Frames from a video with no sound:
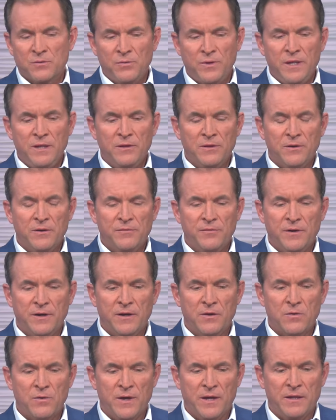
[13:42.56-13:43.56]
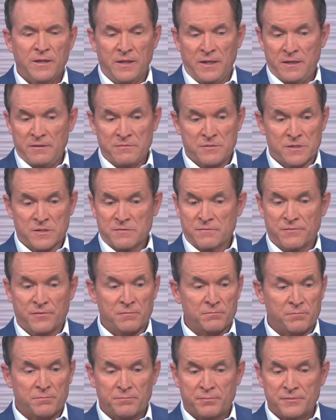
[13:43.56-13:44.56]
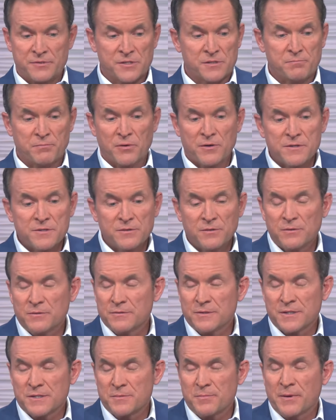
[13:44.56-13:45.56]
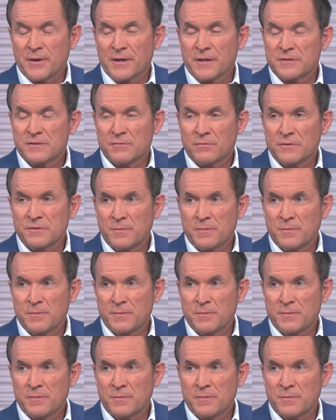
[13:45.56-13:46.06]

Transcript: so we learn very quickly just from just personal experience,